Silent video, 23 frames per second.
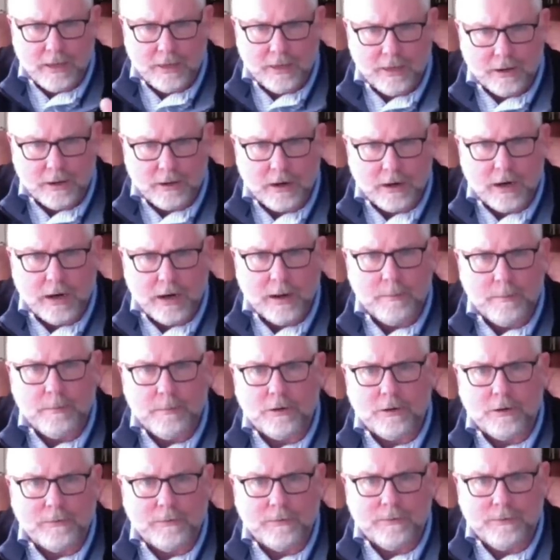There are a
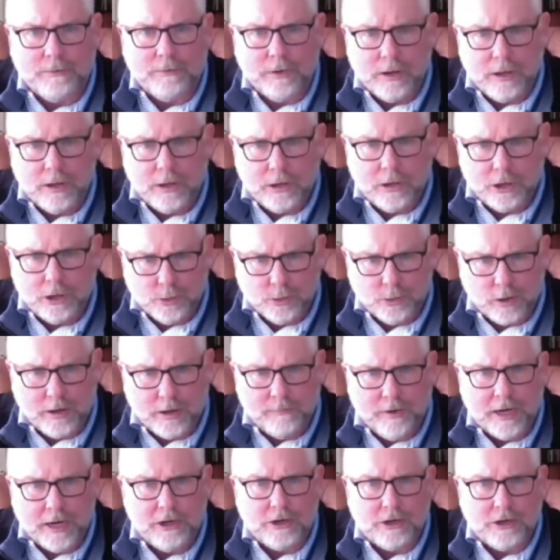number of joint
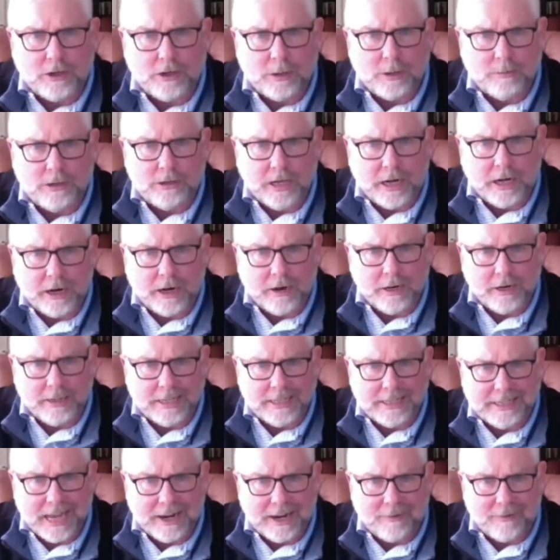venture subsidiaries
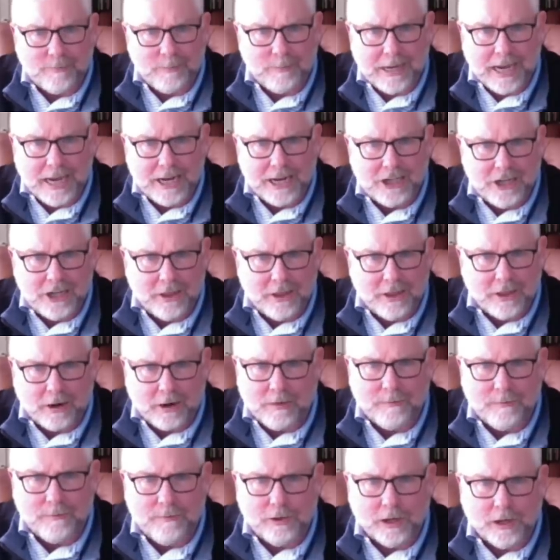inside of BHE that
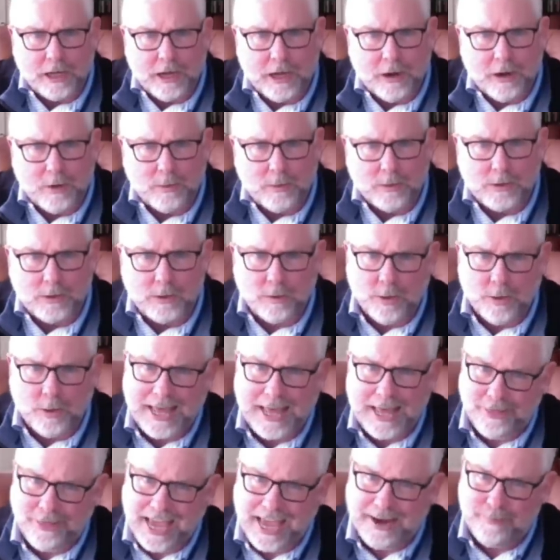aren't fully owned. So
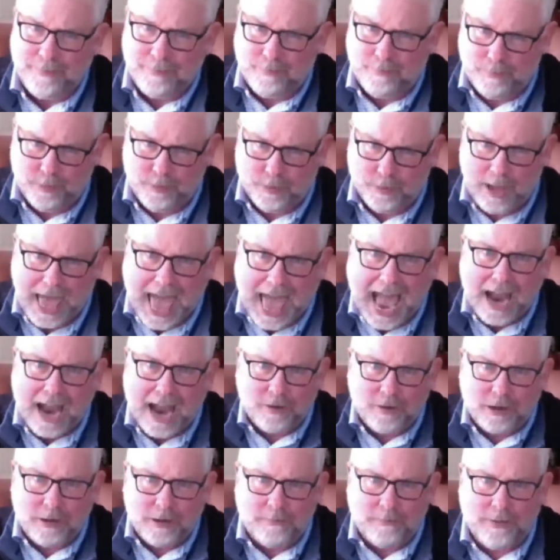that the
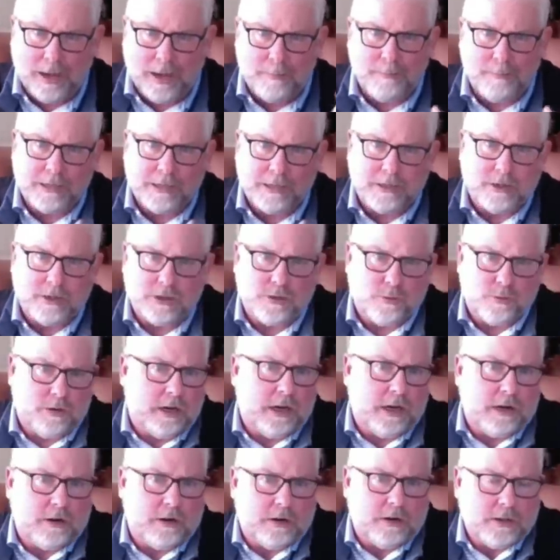aggregate of that business
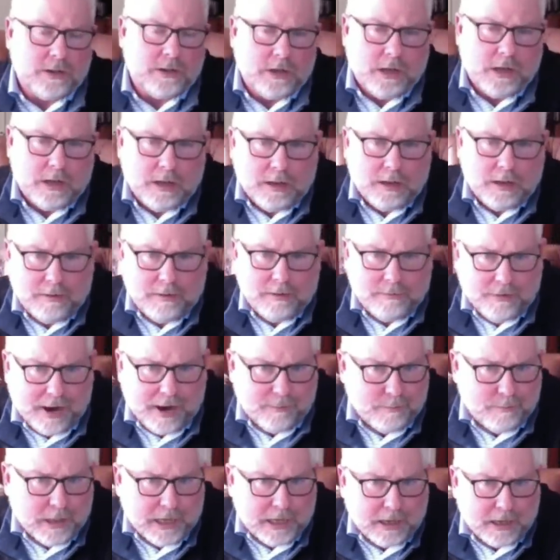really earns
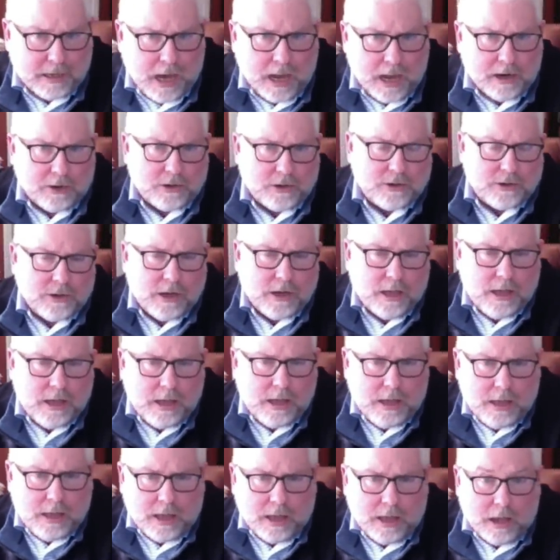$5 billion.
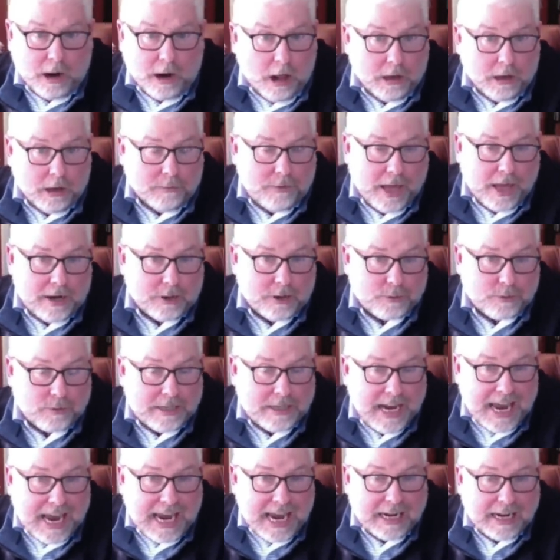And all of that is
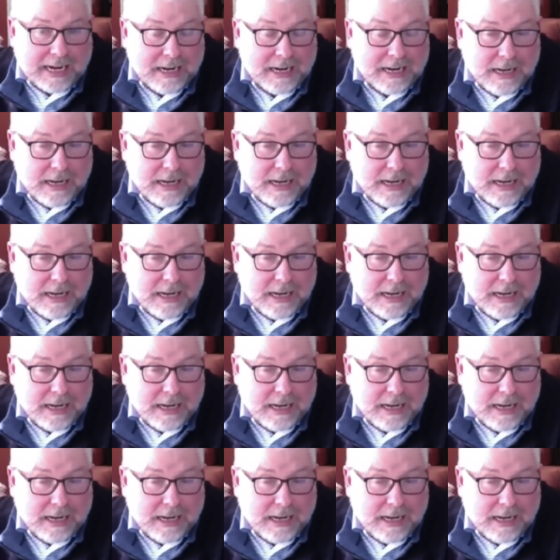retained.